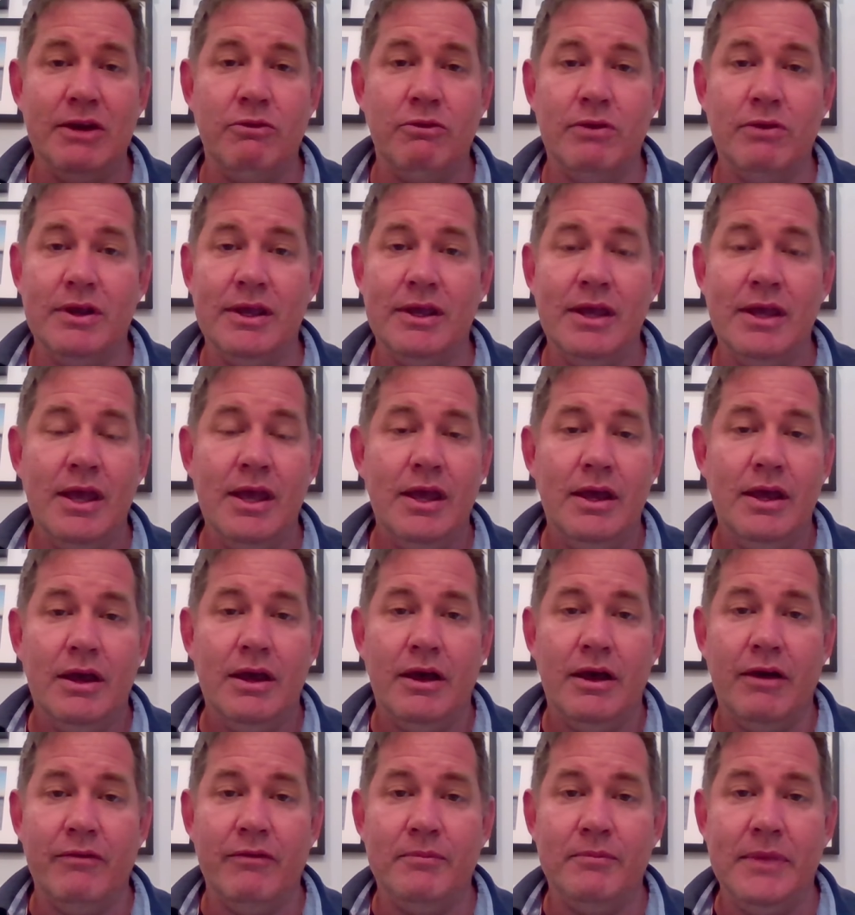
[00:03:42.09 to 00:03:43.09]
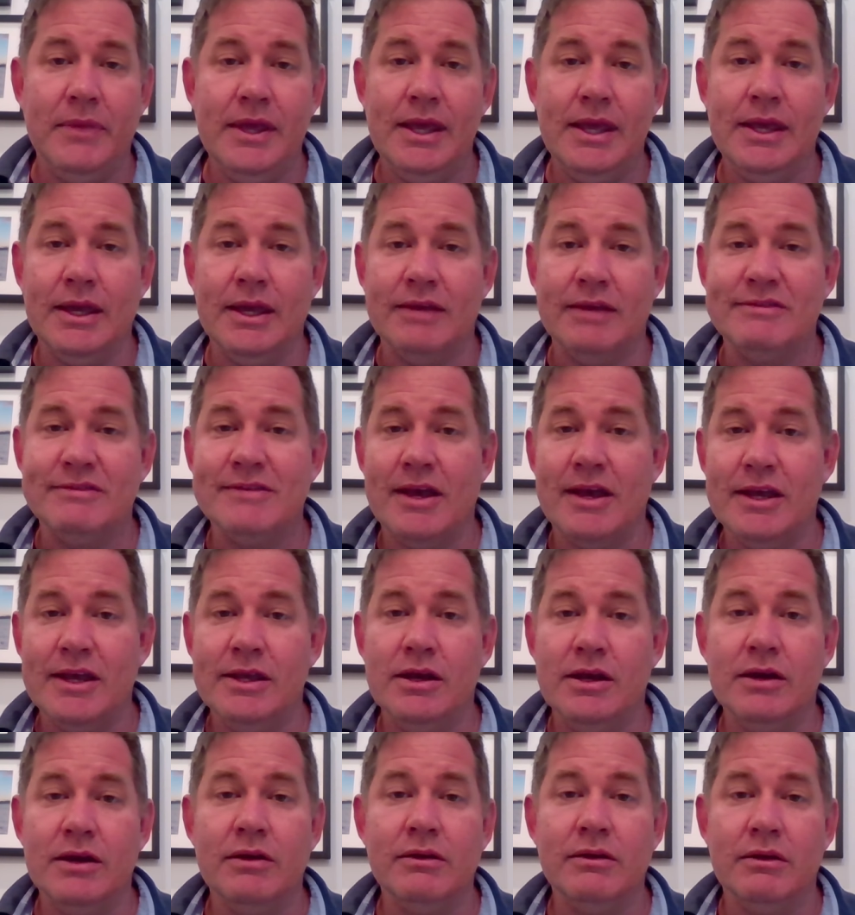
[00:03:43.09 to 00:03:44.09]
pedigree of being a Cy
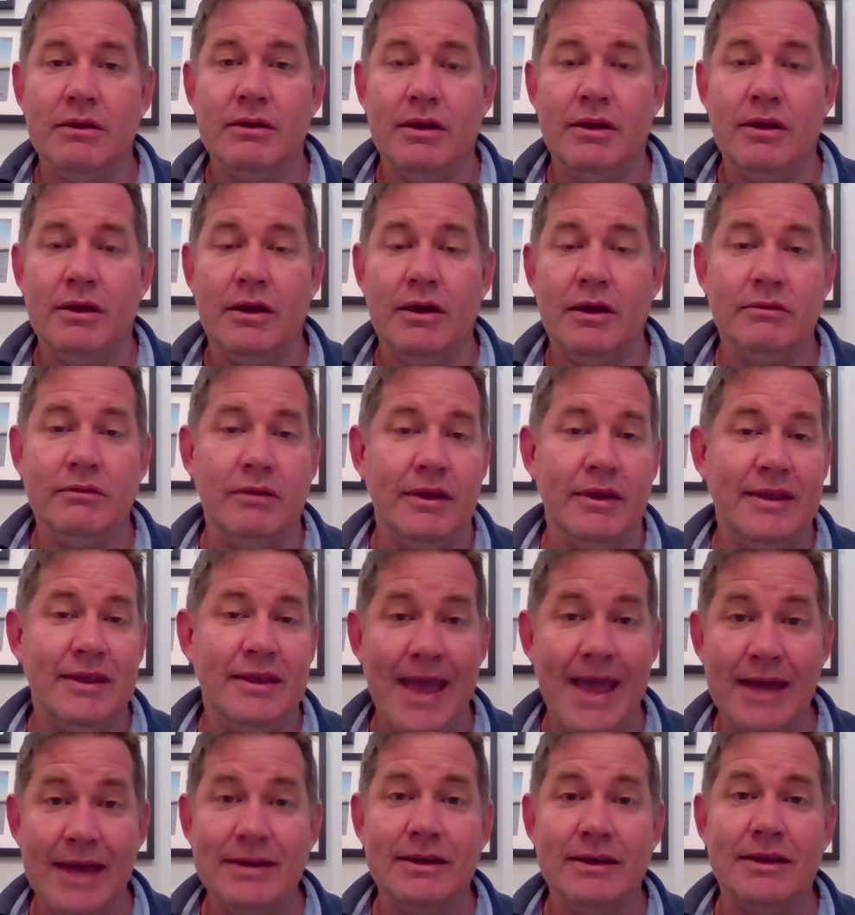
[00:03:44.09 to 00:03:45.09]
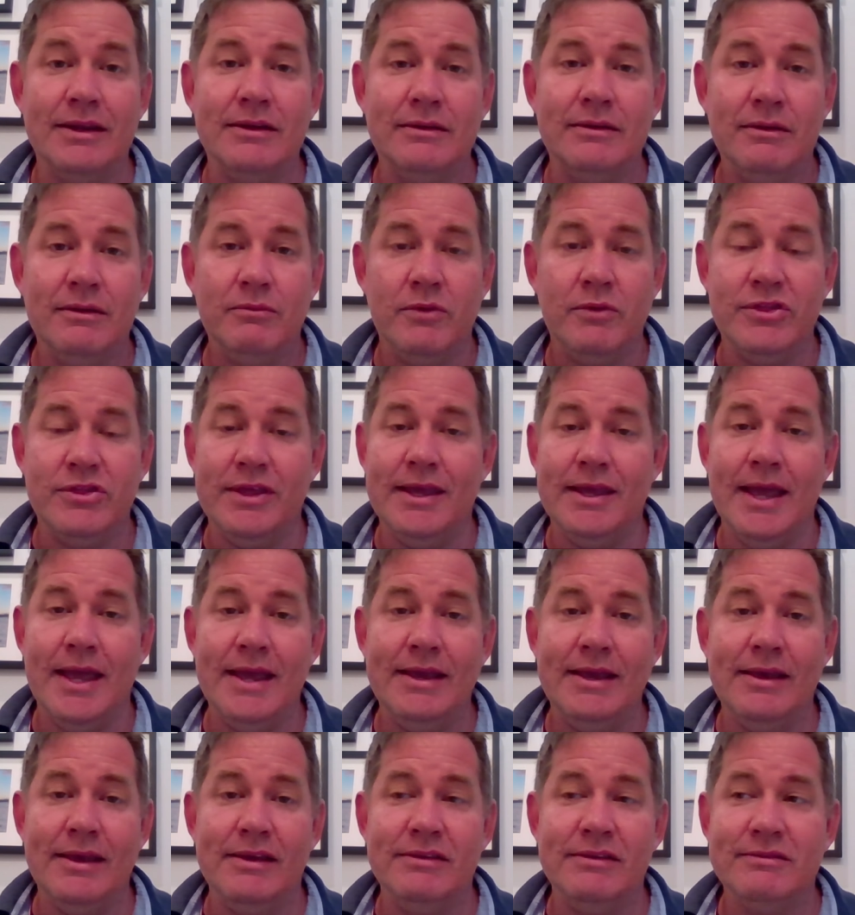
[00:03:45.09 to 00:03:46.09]
Young a candidate with the
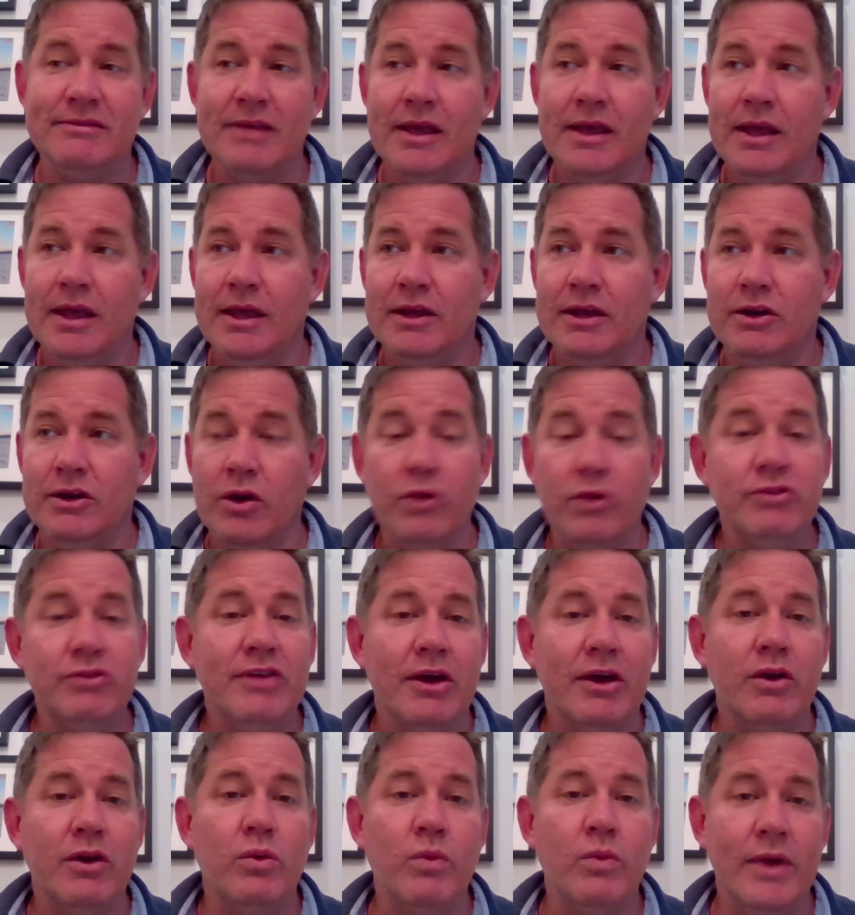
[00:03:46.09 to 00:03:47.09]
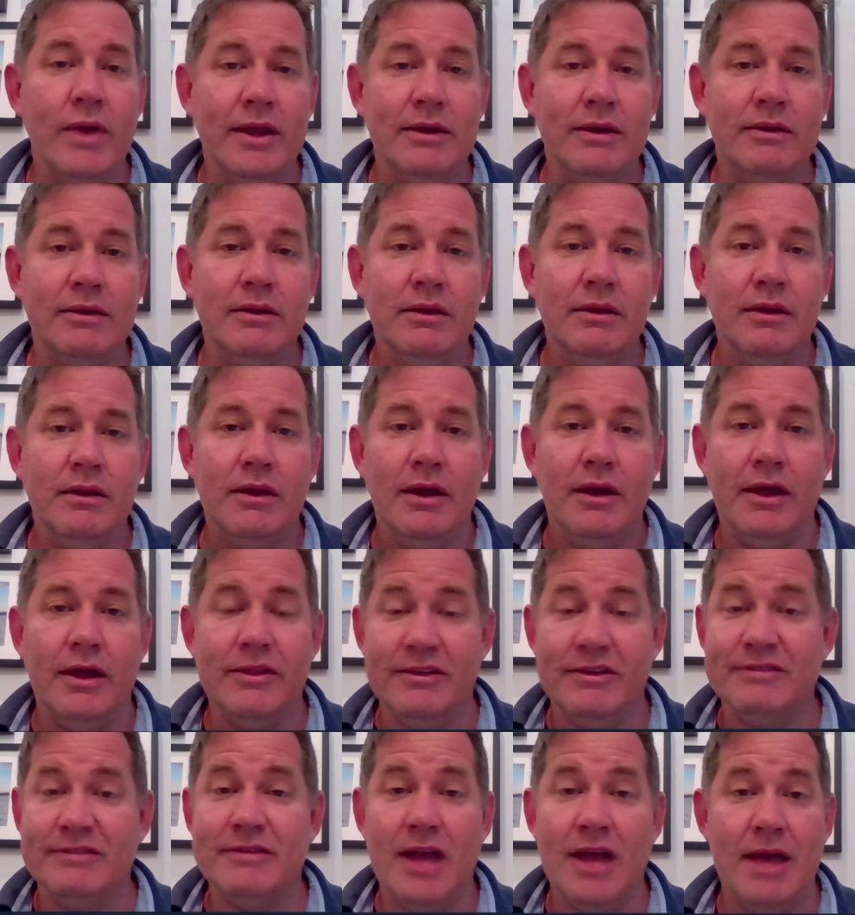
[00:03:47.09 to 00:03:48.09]
Yankees, knows how to win
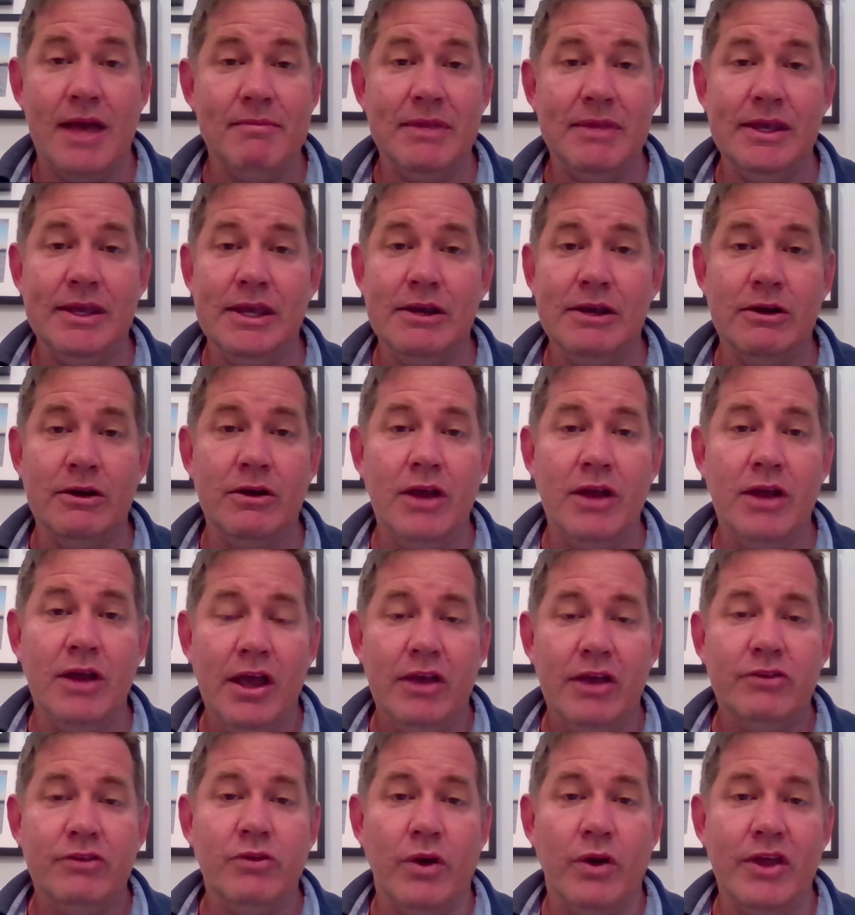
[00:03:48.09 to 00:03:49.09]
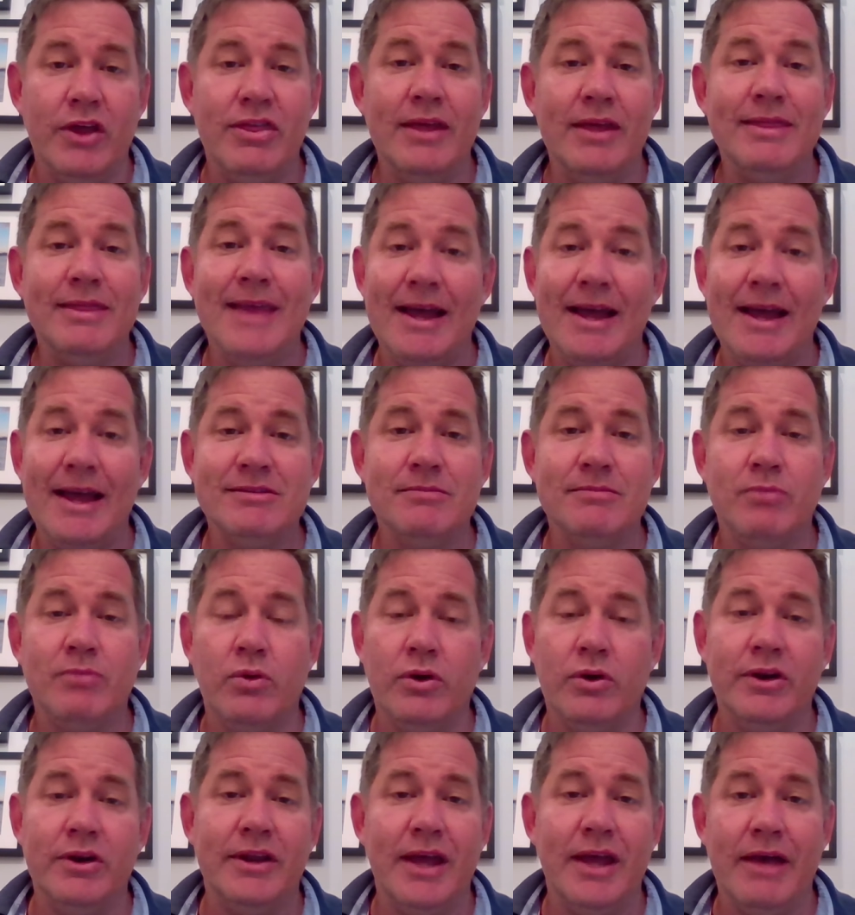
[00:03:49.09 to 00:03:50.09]
this time of year. So I think that's
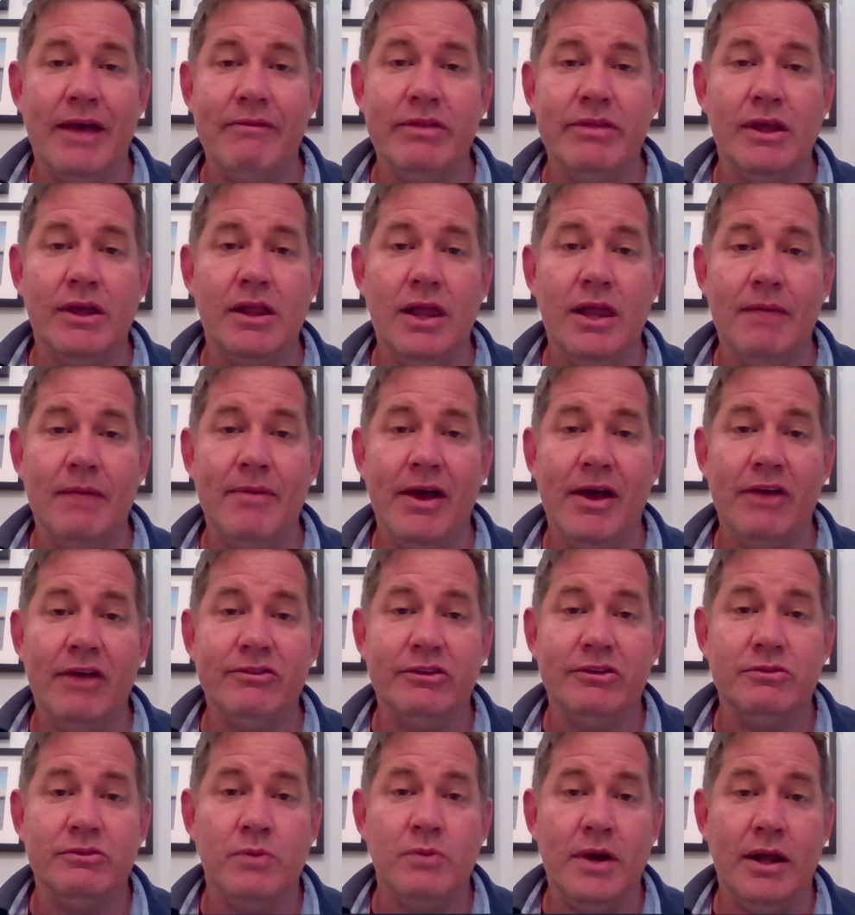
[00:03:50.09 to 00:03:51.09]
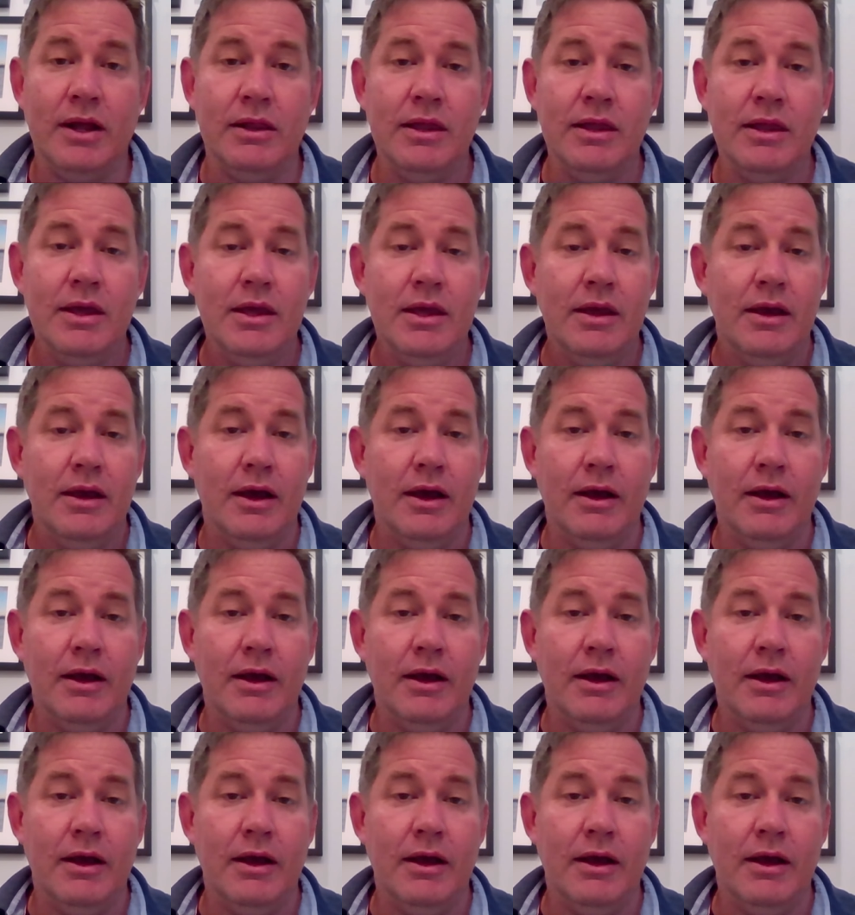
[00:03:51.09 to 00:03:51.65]
important to have in the clubhouse as well.